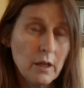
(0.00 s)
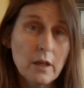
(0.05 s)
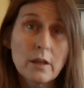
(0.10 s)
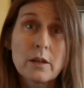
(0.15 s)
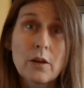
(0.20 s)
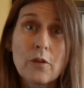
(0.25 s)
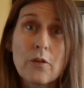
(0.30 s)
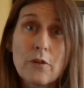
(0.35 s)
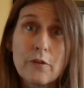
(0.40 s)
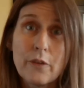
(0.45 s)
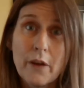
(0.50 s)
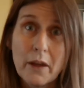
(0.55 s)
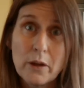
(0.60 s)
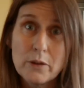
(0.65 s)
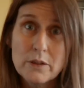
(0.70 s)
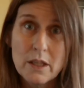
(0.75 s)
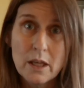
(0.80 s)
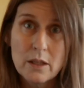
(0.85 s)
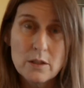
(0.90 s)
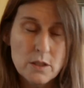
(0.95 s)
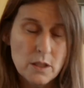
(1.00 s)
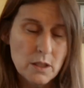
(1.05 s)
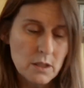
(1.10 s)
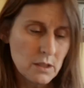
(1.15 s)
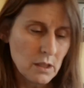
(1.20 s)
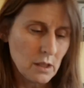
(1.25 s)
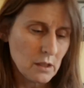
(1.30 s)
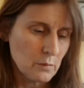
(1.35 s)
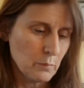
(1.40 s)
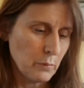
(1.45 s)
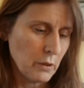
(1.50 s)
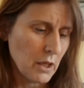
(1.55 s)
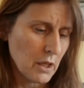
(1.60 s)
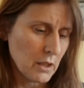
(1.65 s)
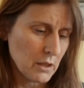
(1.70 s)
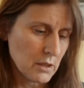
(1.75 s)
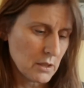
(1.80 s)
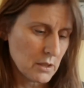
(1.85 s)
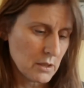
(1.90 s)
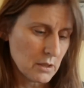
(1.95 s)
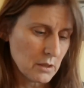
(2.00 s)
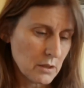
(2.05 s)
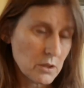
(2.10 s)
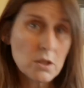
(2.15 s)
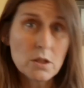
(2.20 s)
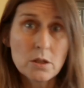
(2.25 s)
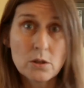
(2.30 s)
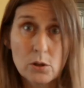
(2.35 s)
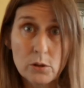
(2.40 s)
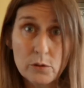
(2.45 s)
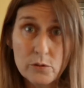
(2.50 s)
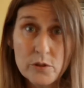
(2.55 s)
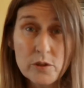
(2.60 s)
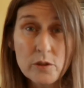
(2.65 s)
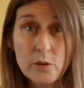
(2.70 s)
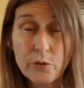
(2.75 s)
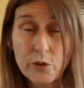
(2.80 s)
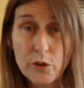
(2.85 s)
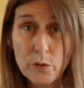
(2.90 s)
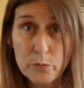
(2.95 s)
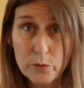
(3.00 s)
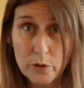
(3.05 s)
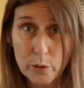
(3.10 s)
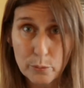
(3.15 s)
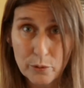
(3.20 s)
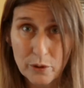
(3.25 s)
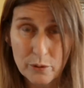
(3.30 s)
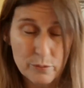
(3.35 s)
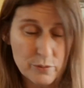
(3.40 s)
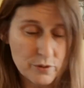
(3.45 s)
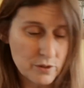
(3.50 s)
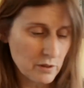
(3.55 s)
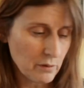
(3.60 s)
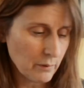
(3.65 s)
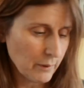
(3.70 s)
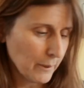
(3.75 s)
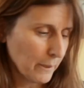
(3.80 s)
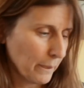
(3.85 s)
Now, the Feiyu Tech G6 Plus solves a few problems.